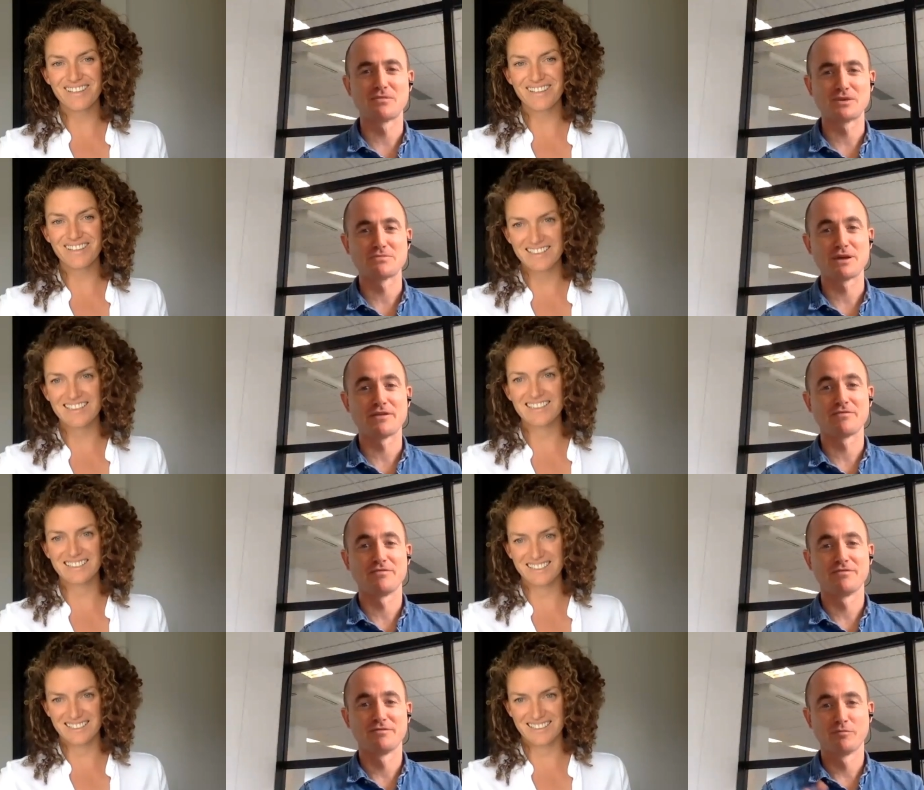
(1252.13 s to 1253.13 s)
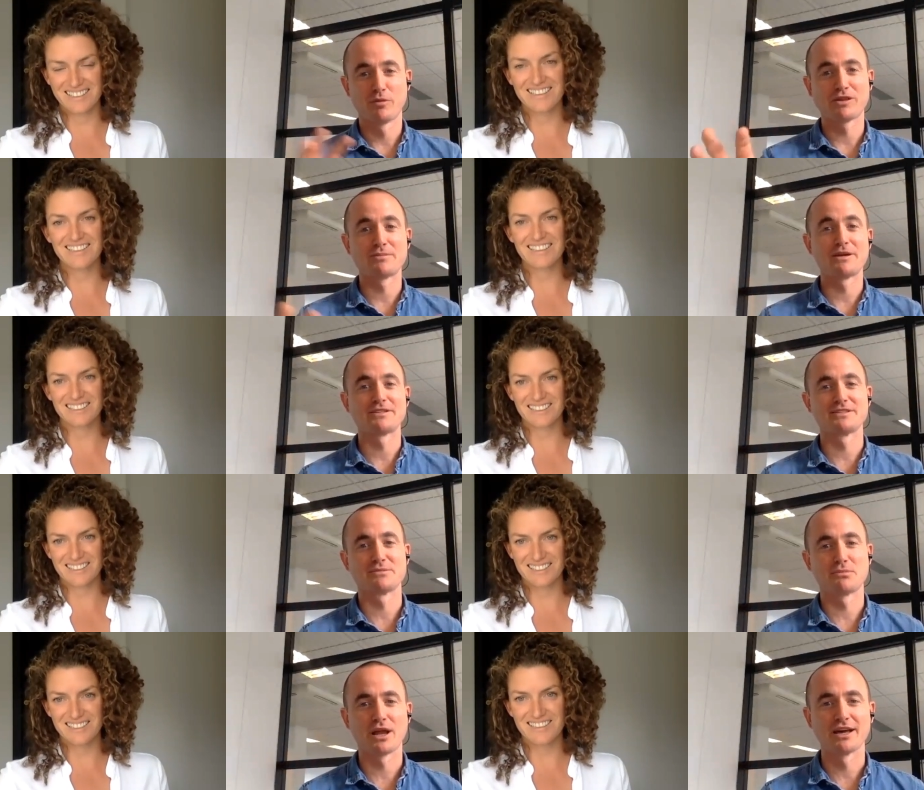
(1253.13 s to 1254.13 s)
Speaker 1: we spend putting the pieces
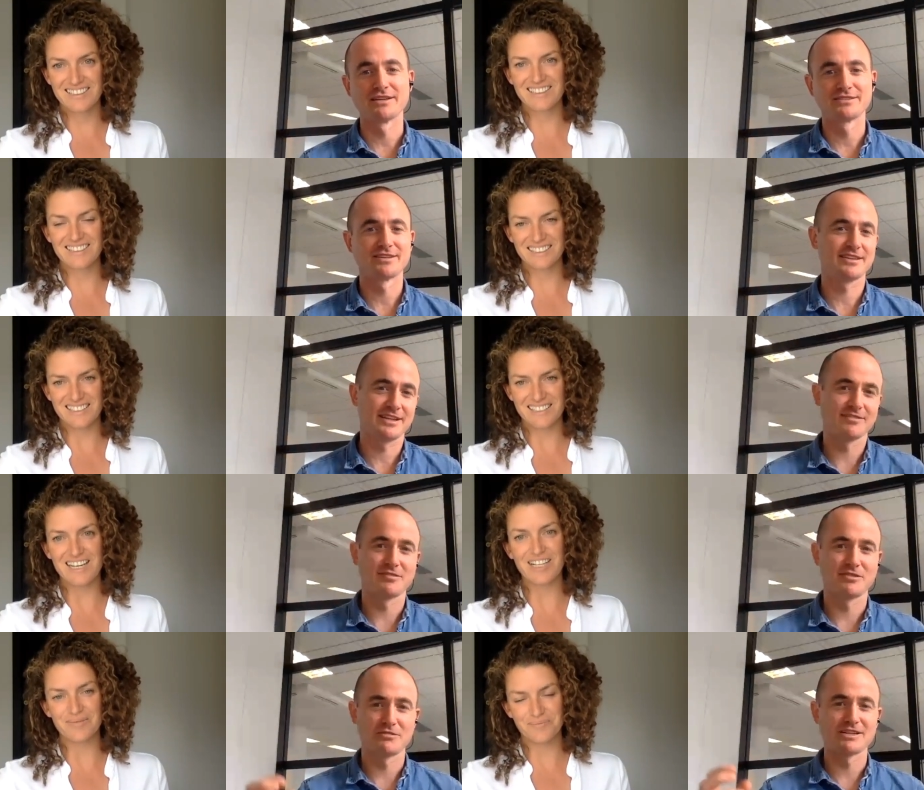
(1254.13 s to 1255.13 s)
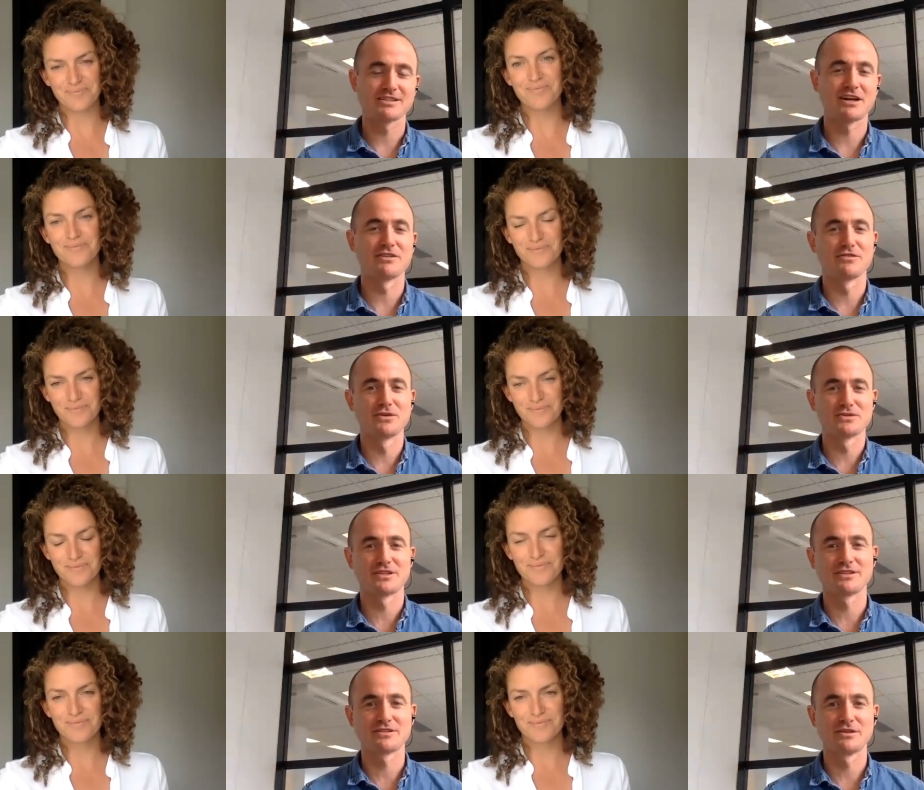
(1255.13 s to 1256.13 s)
in place and then yeah. the rest kind of falls
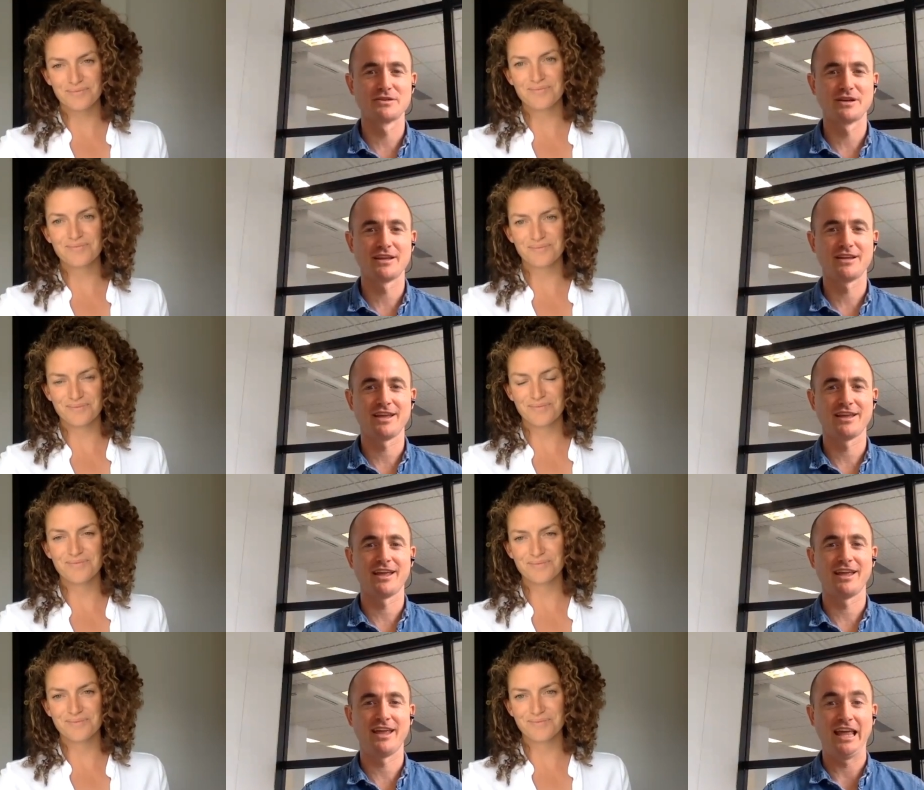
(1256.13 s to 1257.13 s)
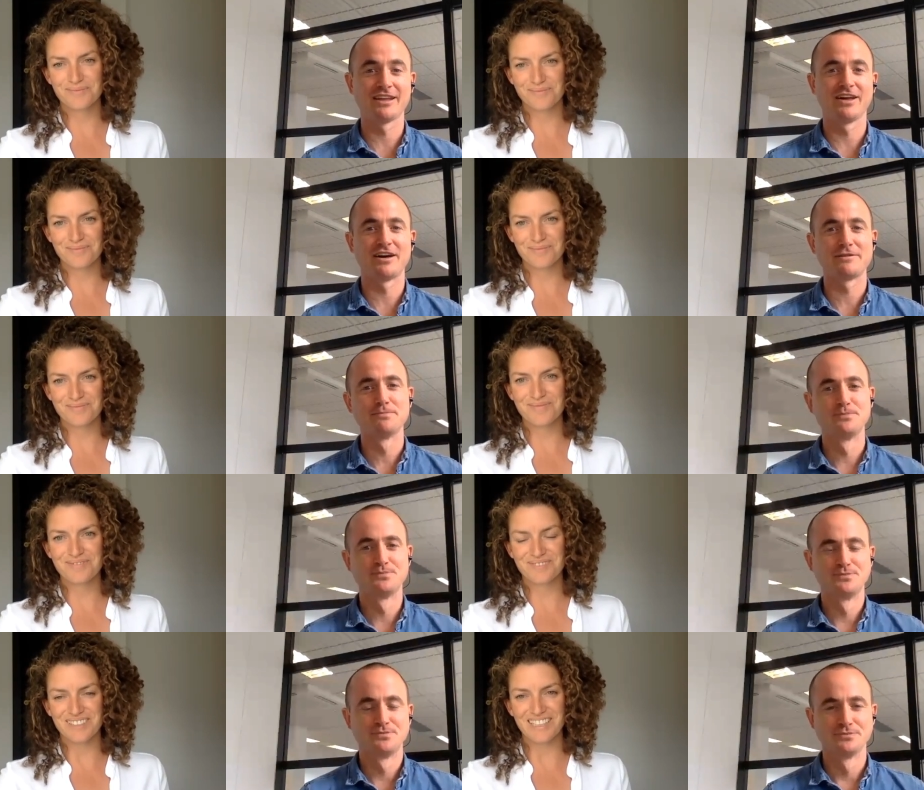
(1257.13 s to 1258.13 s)
into in light.
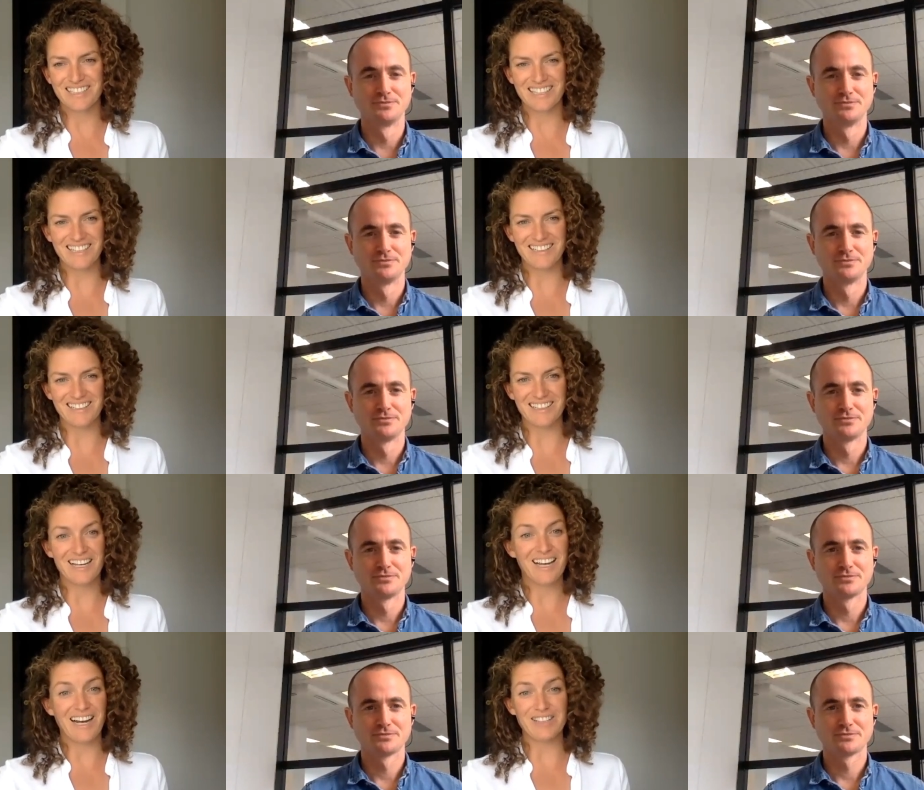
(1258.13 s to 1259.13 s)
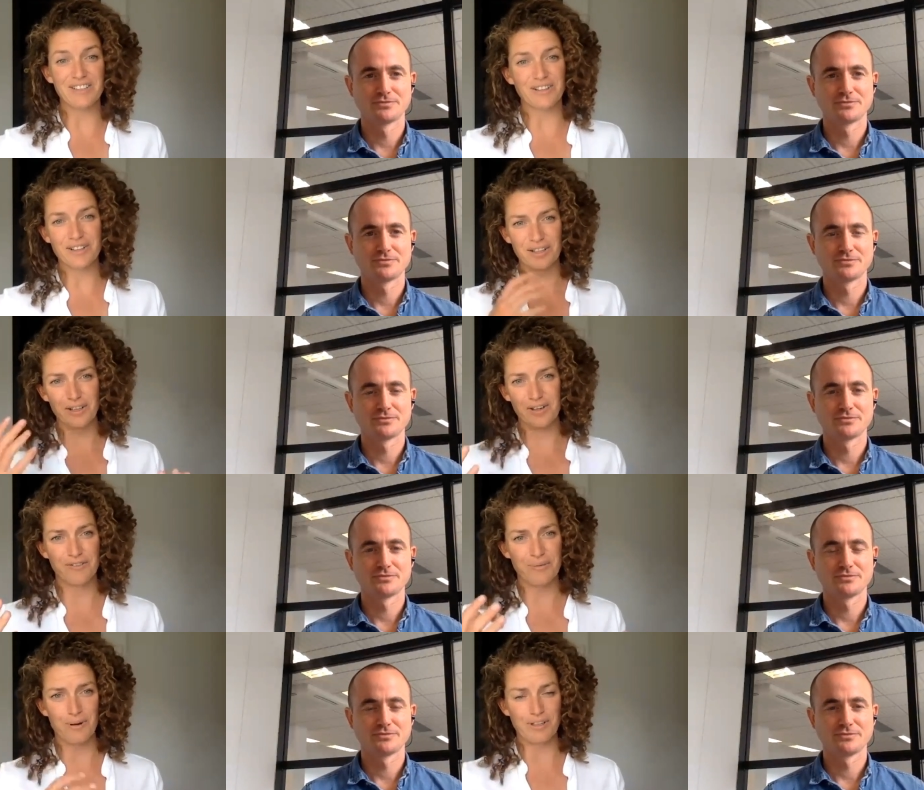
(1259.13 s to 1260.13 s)
Speaker 2: Exactly. And so a lot
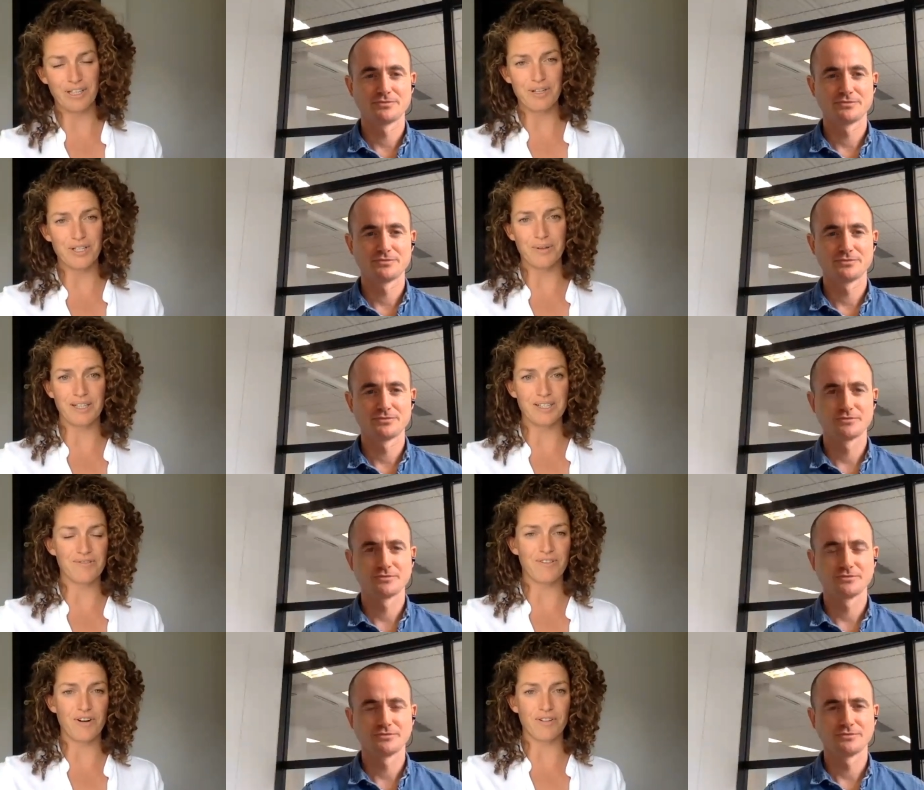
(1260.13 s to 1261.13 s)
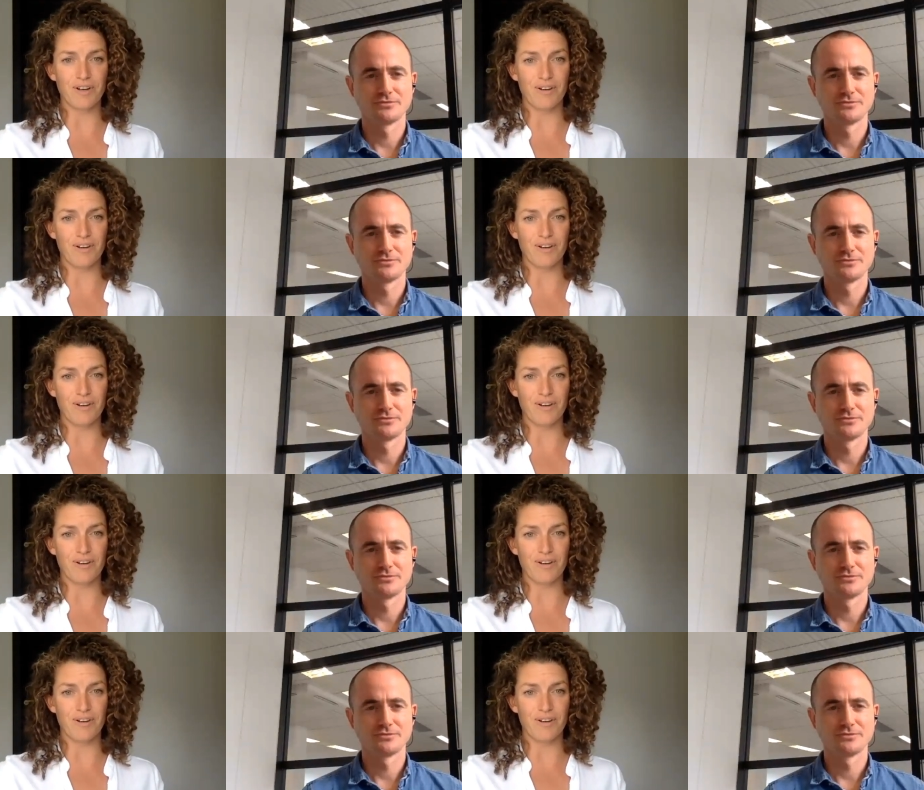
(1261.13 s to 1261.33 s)
of the work that we're doing is involving